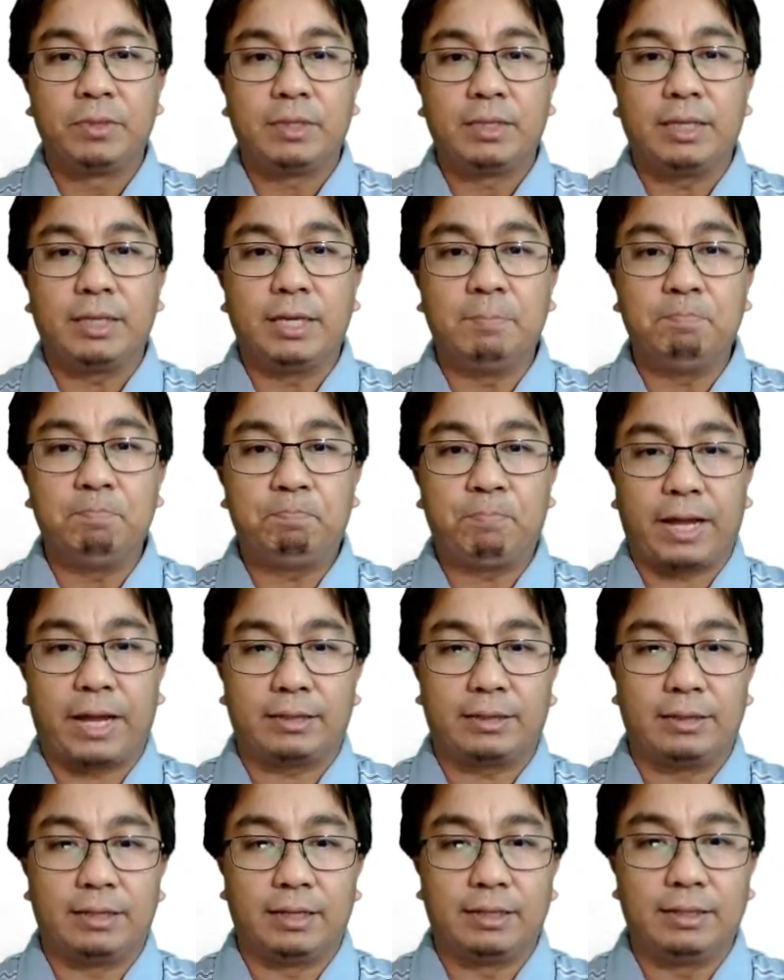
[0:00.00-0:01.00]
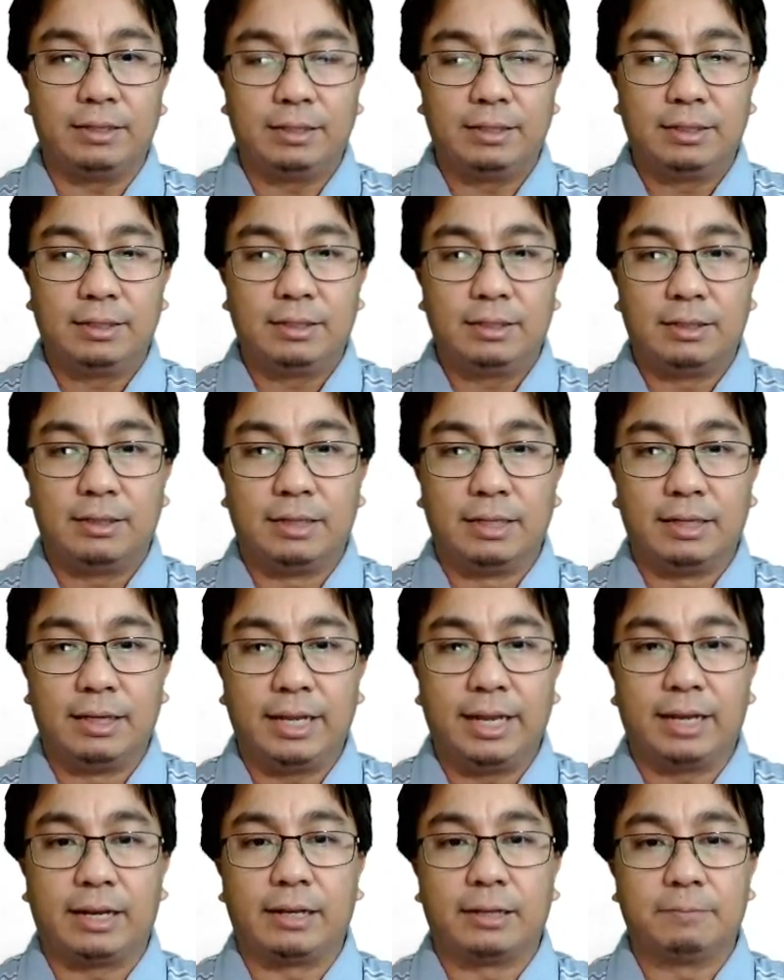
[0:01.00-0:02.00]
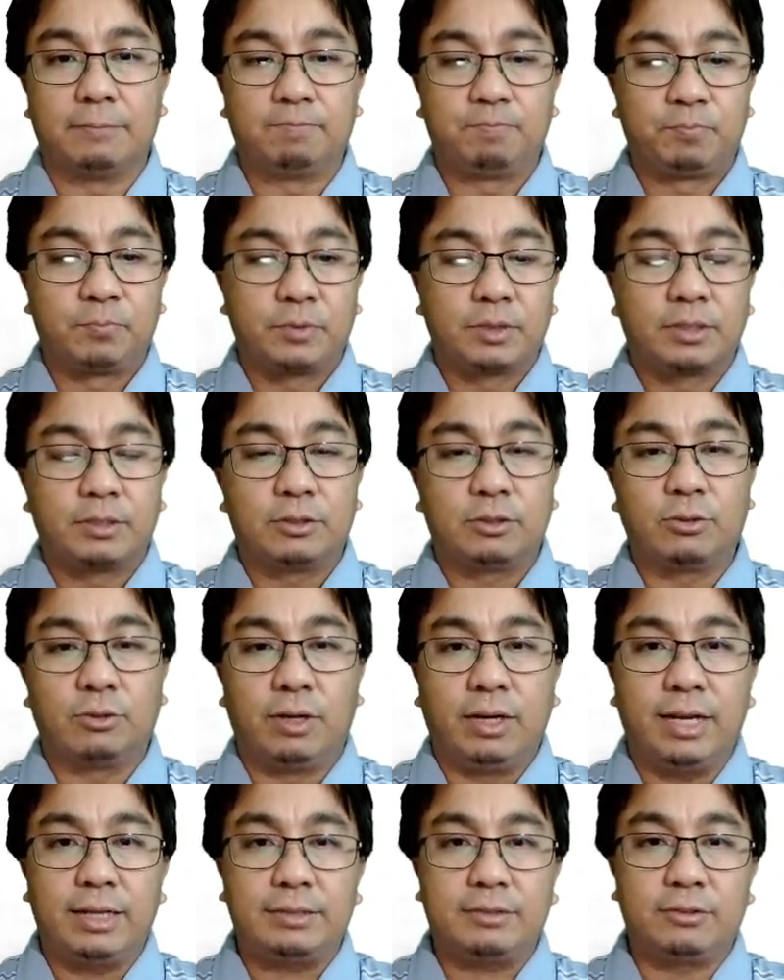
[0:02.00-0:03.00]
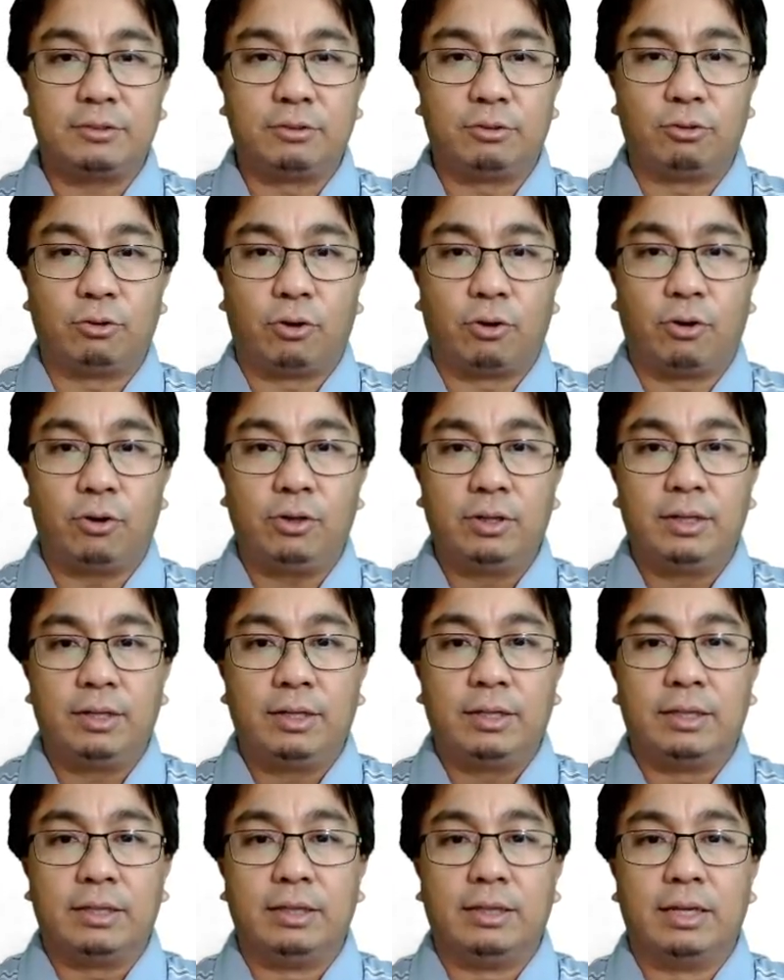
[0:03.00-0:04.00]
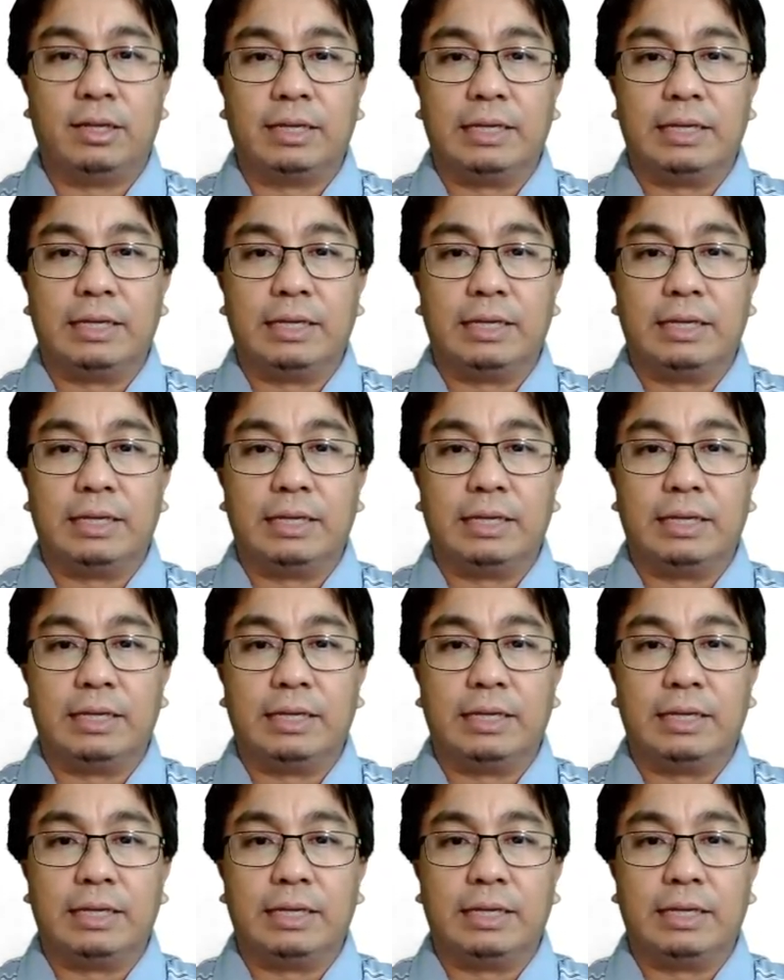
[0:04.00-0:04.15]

impacting the nail. So let's draw the